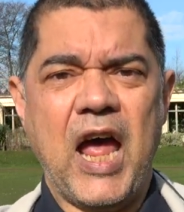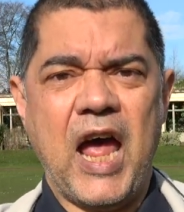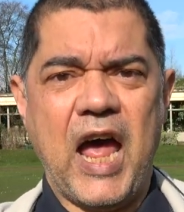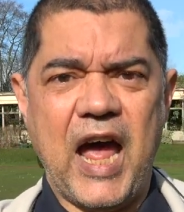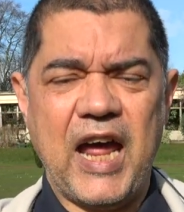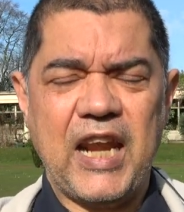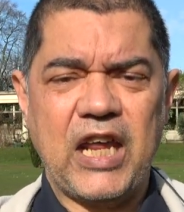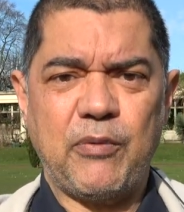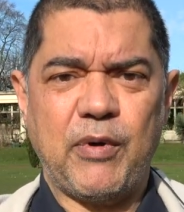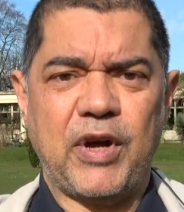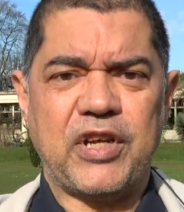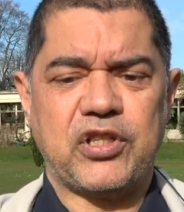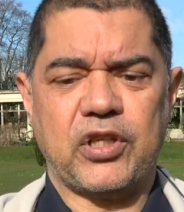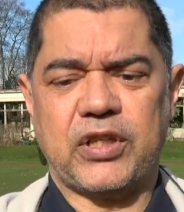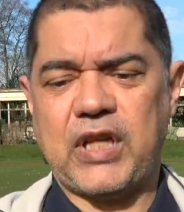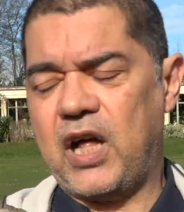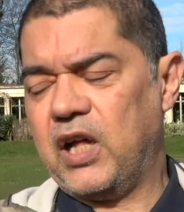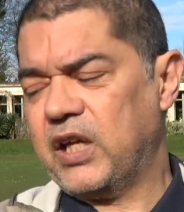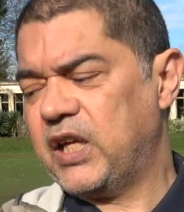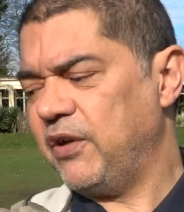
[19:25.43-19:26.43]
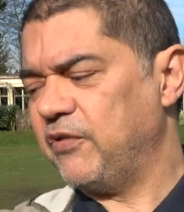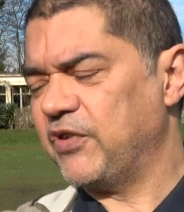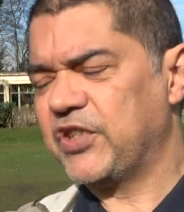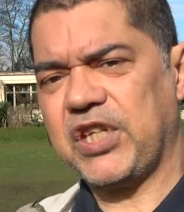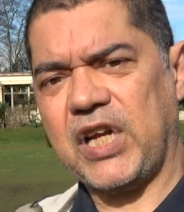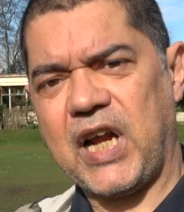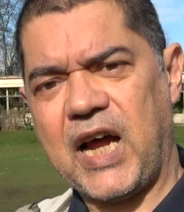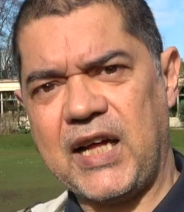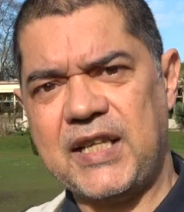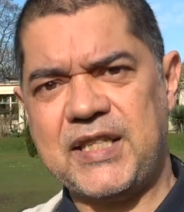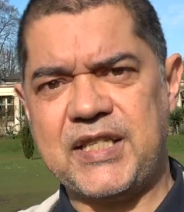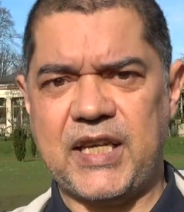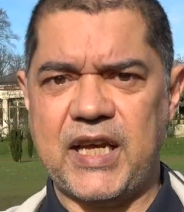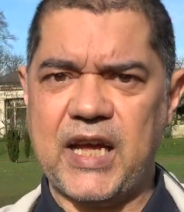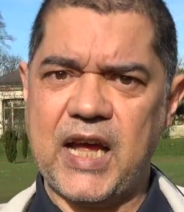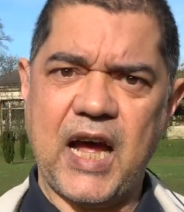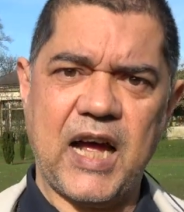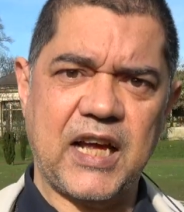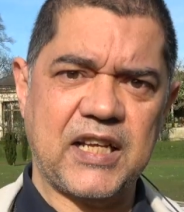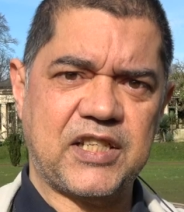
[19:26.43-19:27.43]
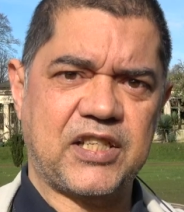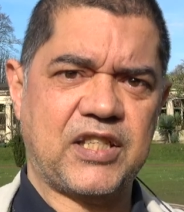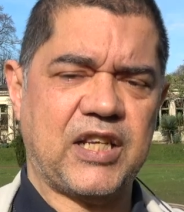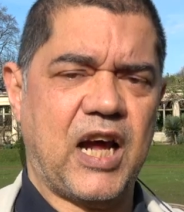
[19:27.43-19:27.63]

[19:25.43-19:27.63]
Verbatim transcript: Anyway, so that'll give us an idea as